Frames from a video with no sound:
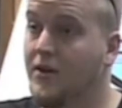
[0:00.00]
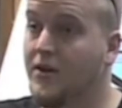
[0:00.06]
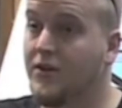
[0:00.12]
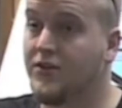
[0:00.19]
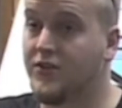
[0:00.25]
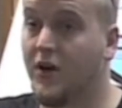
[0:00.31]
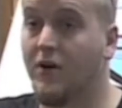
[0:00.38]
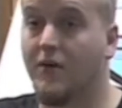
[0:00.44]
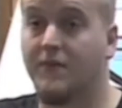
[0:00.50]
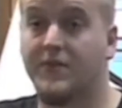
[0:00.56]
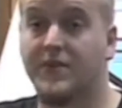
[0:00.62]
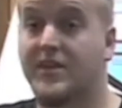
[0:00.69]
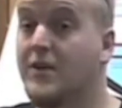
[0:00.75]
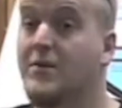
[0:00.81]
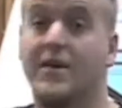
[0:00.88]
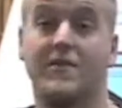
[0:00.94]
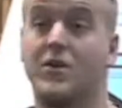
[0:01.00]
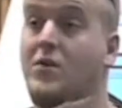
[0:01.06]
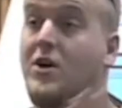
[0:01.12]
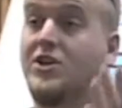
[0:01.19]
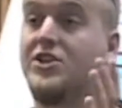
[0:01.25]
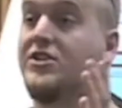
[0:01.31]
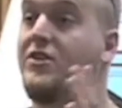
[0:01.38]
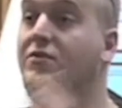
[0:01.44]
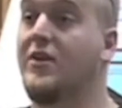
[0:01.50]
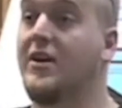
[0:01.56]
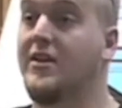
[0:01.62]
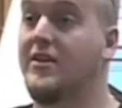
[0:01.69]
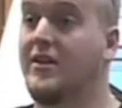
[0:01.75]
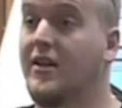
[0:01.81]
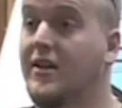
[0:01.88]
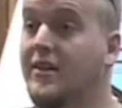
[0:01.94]
So, does anyone have any questions over
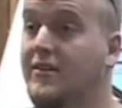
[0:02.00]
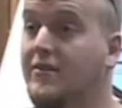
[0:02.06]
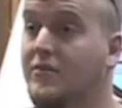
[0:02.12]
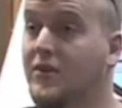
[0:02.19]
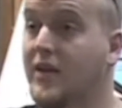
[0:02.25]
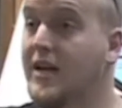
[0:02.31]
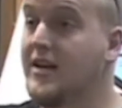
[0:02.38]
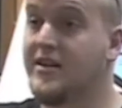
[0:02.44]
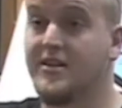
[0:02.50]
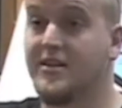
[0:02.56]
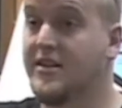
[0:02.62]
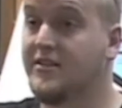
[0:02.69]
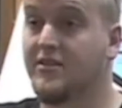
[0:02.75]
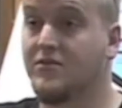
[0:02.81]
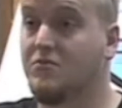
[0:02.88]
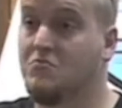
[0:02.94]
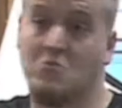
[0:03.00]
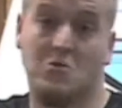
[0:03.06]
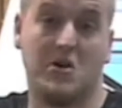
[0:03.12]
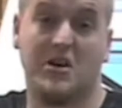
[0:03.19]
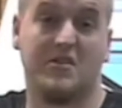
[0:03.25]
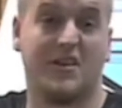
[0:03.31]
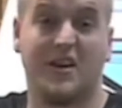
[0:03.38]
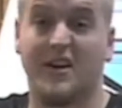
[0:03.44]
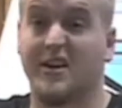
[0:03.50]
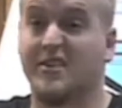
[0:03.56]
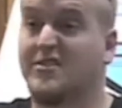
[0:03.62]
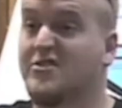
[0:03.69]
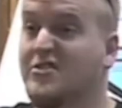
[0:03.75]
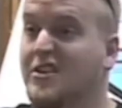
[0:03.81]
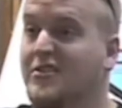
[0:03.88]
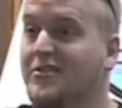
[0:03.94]
anything like related to this or anything, I guess,
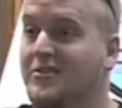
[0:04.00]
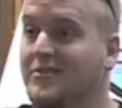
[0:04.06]
in general?